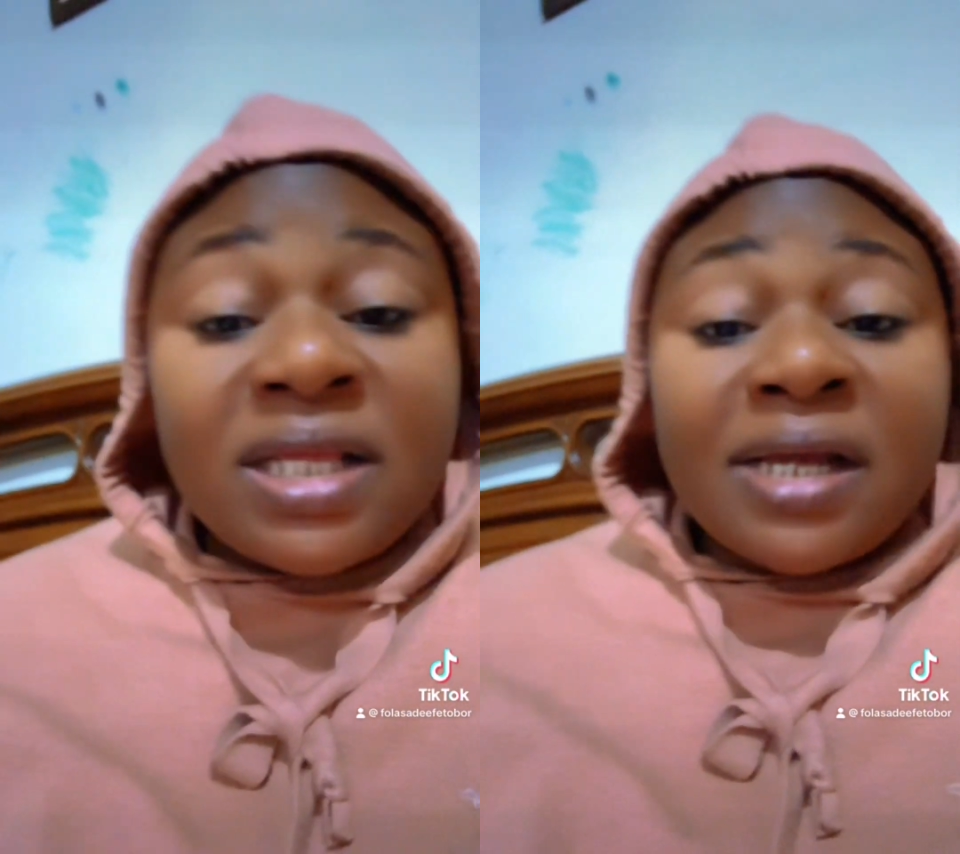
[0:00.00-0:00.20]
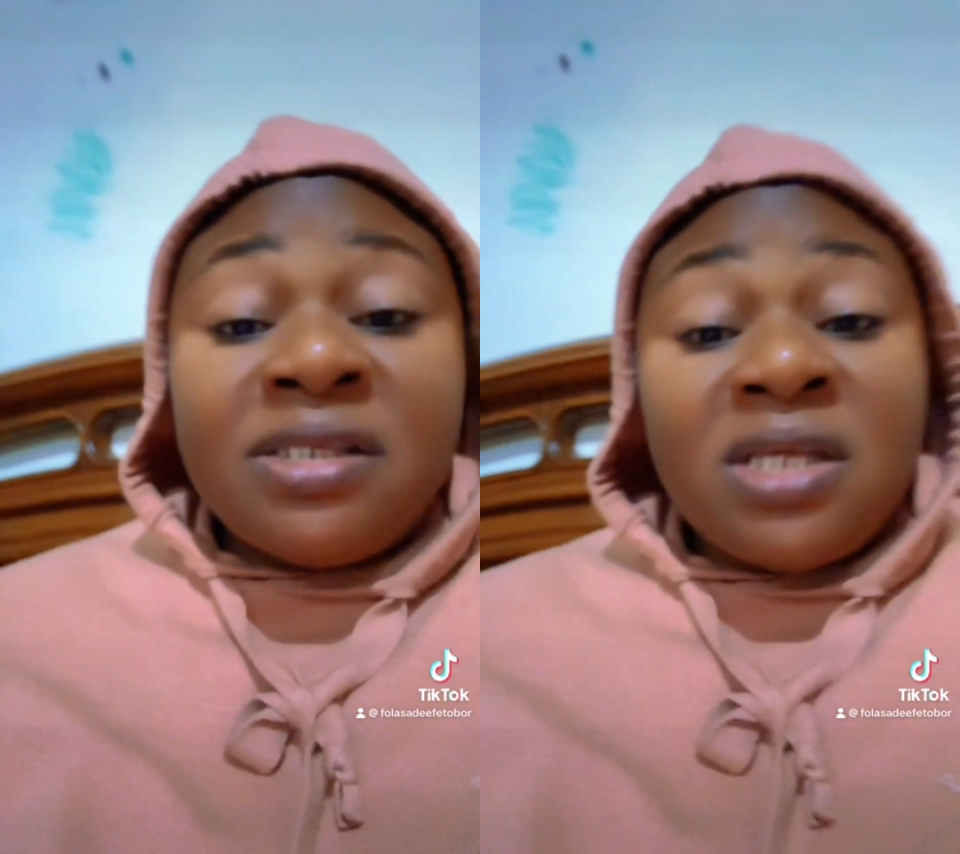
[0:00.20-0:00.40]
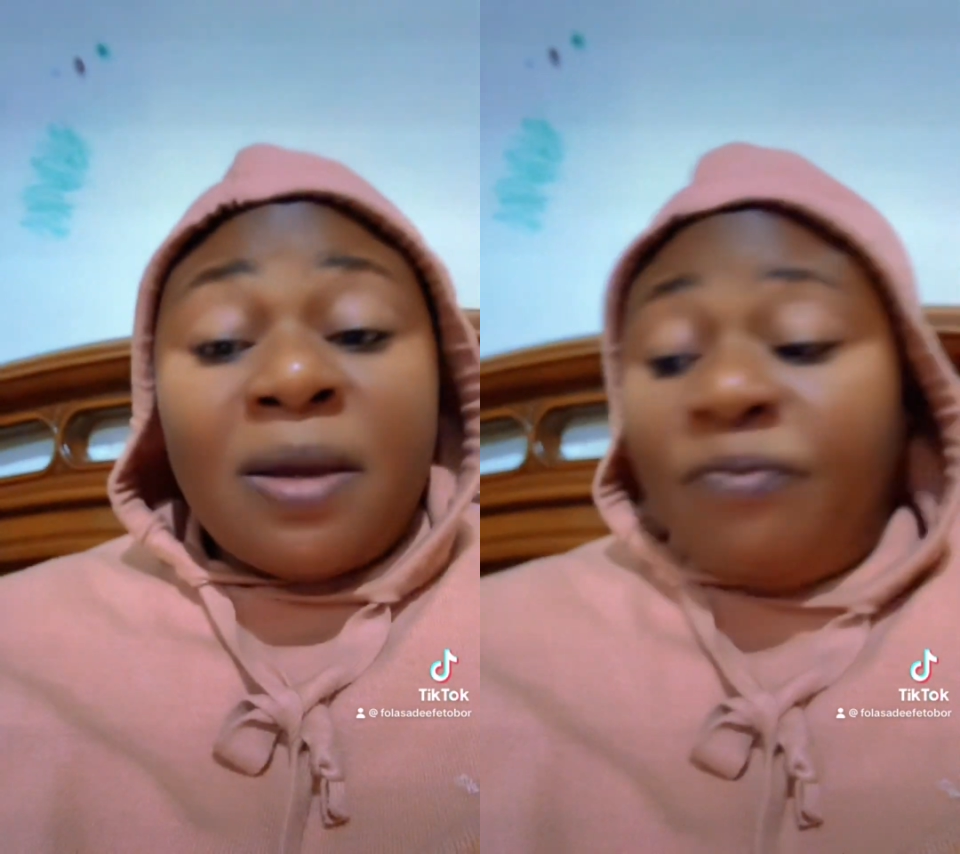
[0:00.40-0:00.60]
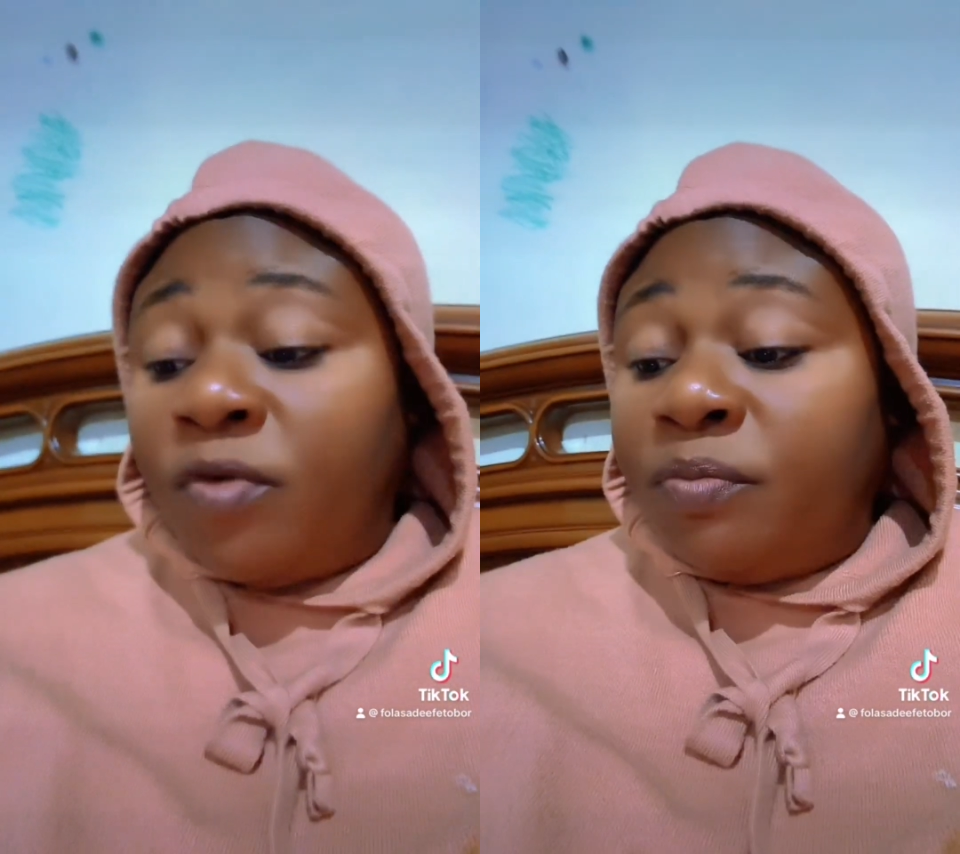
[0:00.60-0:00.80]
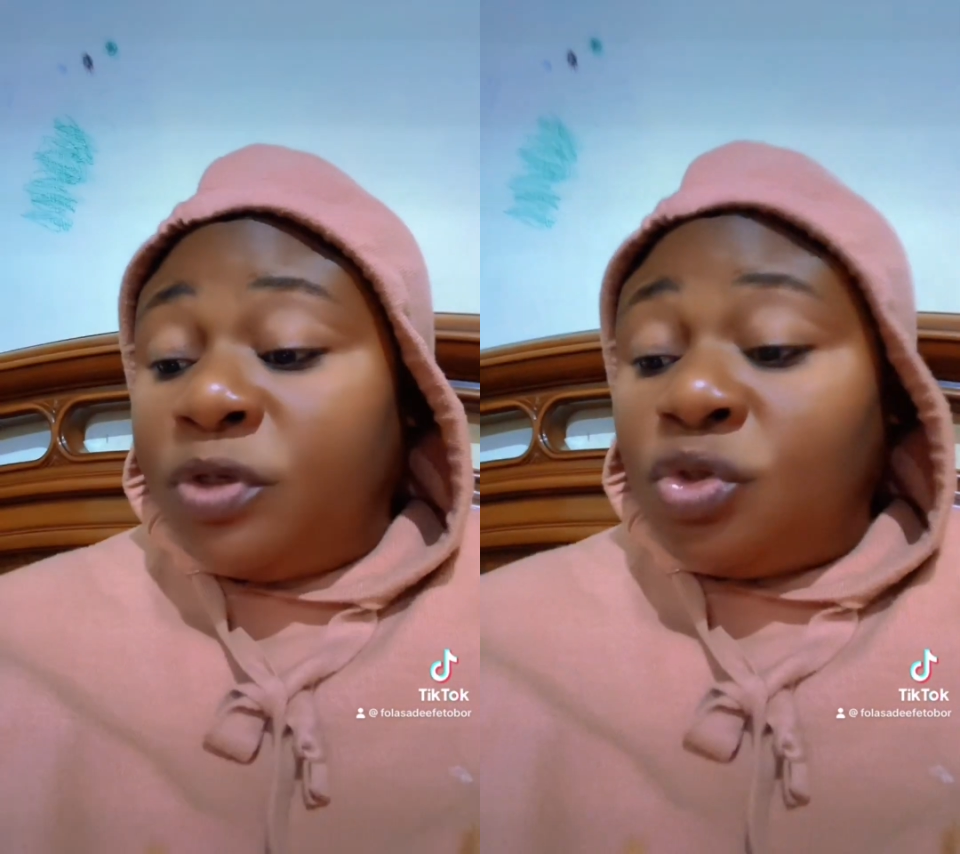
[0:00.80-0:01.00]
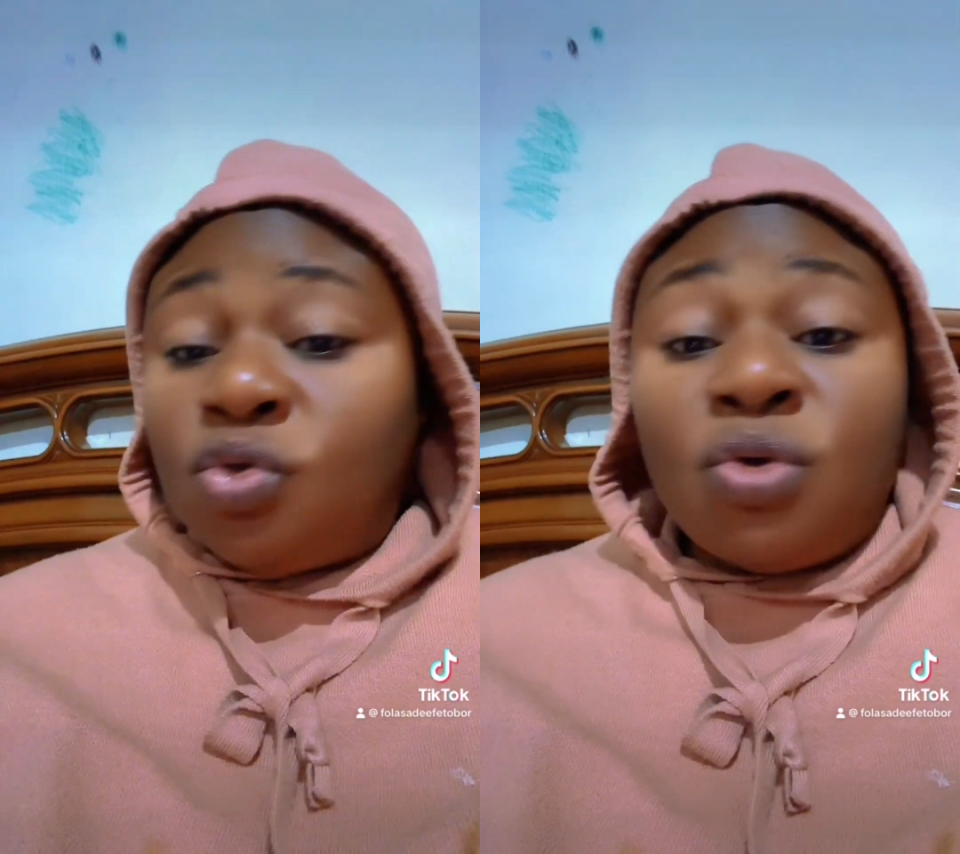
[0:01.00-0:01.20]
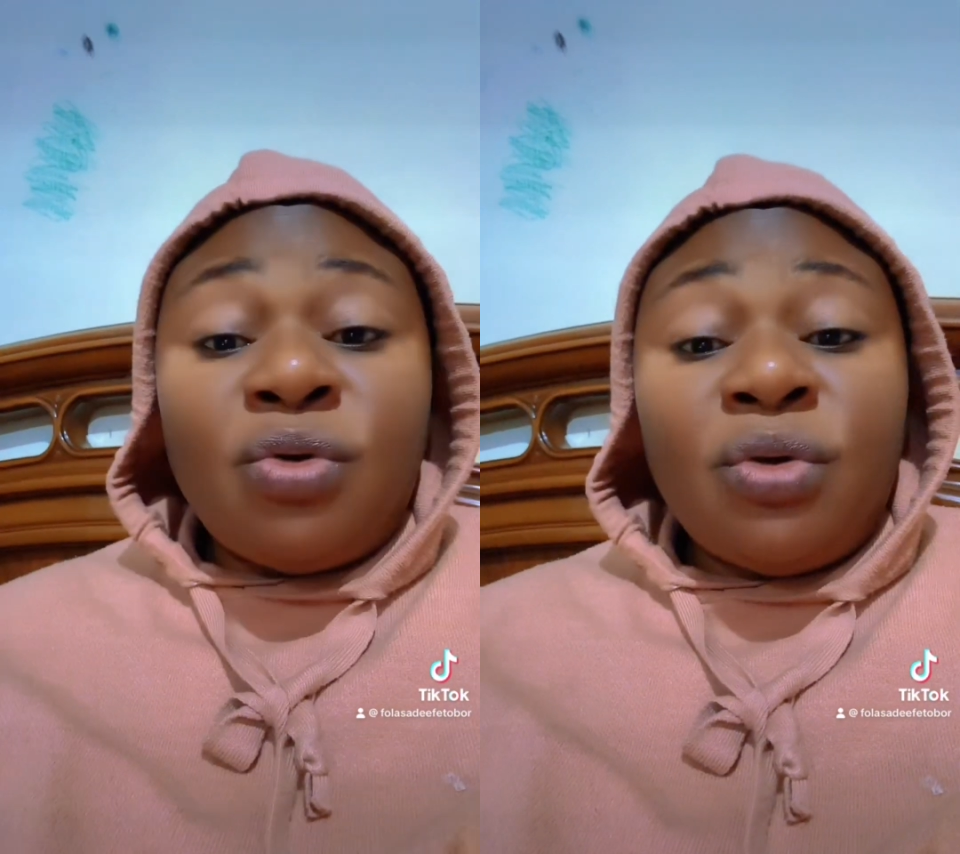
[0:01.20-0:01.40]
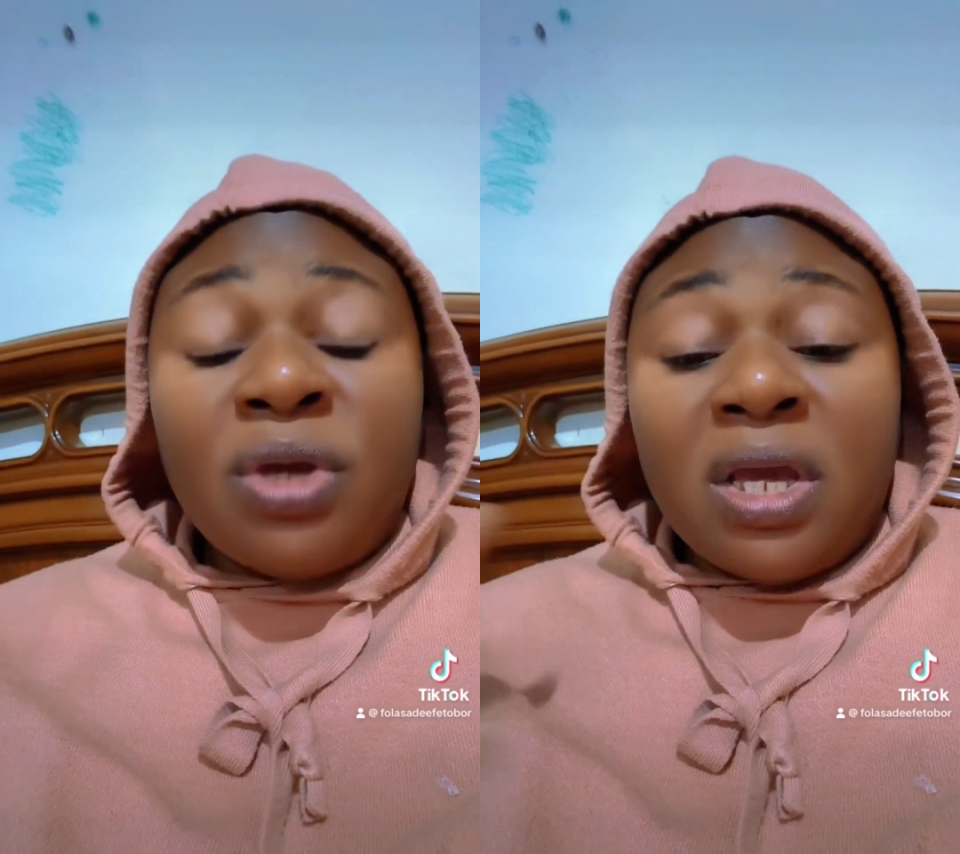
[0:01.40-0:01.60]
escaped from the zoo